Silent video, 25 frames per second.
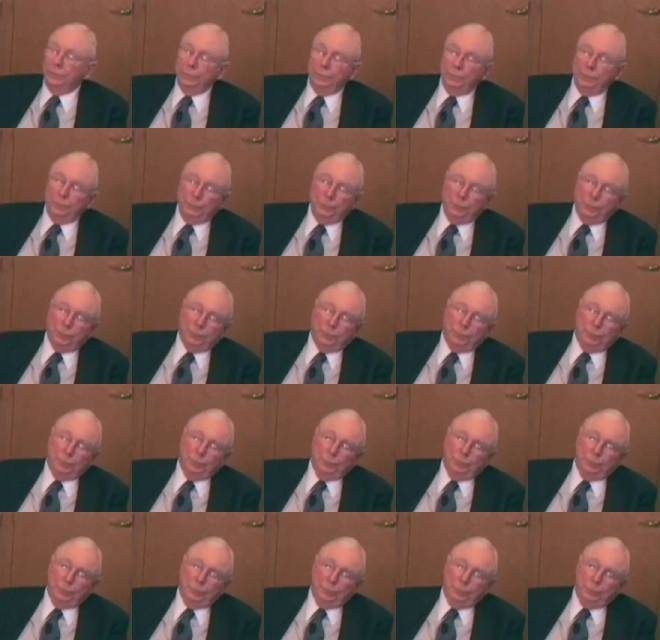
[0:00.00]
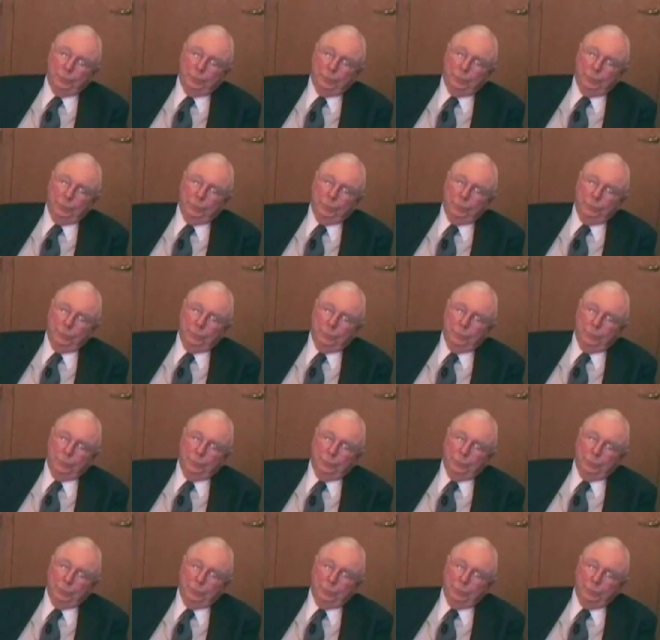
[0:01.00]

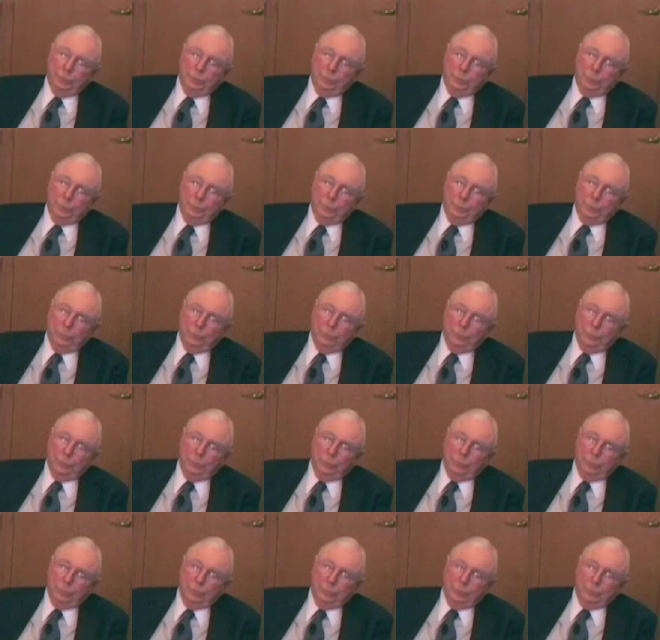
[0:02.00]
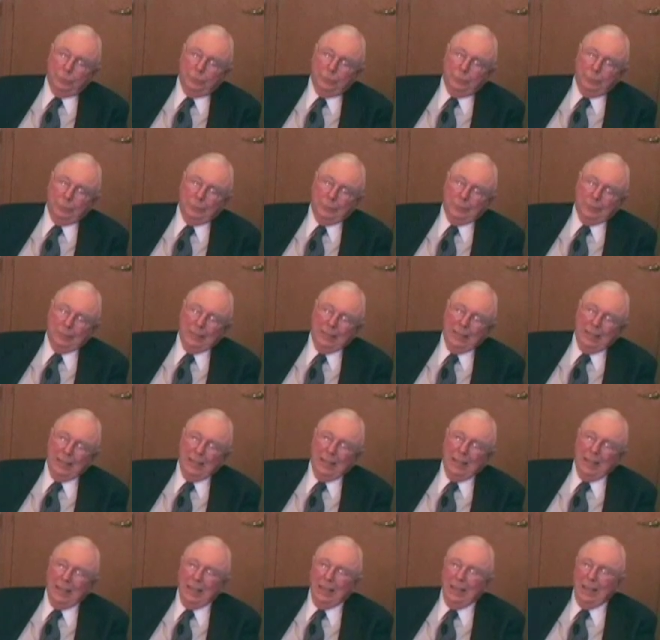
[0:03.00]

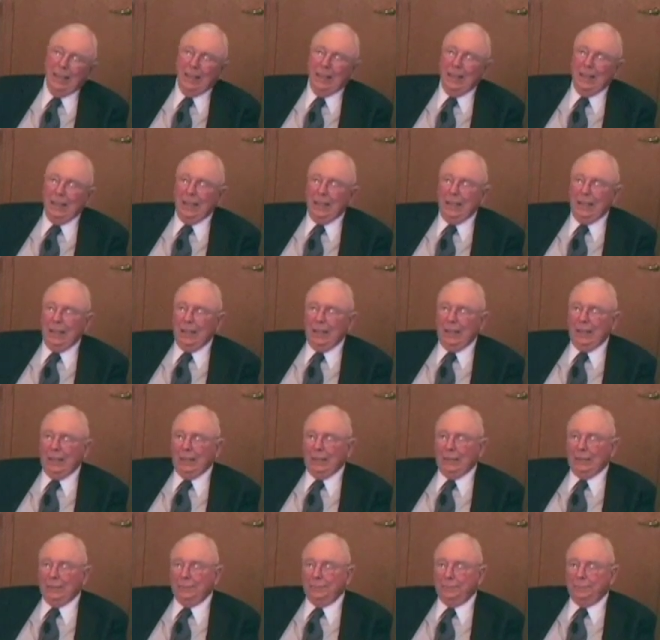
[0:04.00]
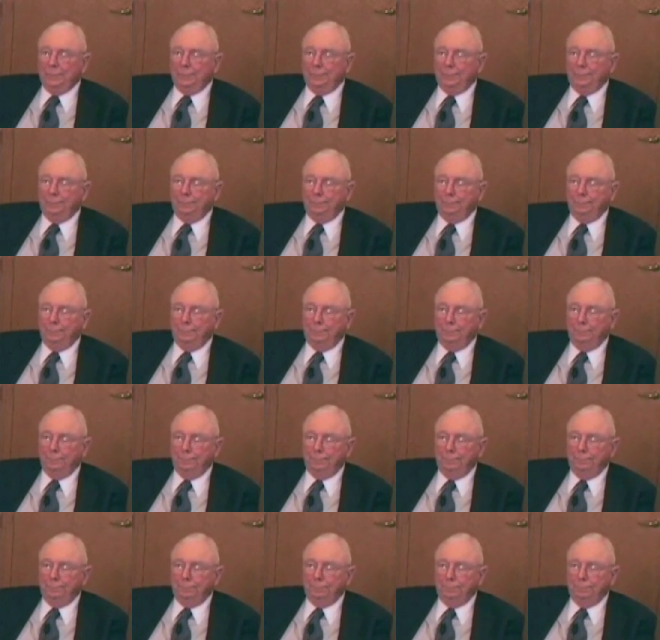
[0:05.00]

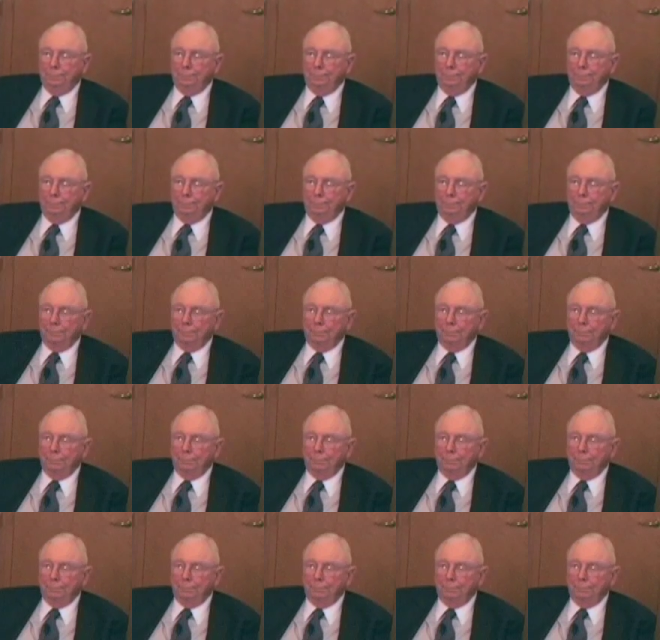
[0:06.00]
No one is speaking in this clip.